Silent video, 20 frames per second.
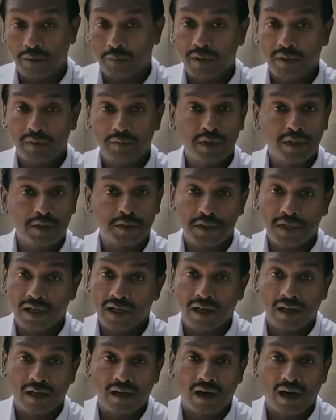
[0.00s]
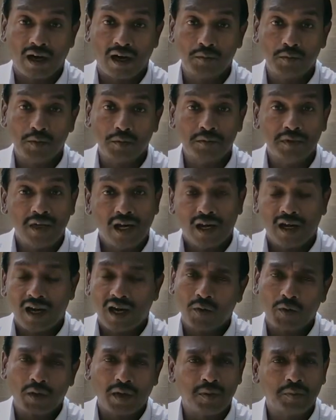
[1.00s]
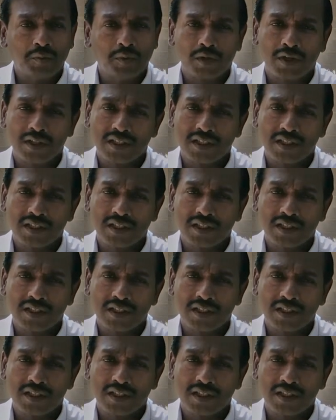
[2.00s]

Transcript: We who follow him shall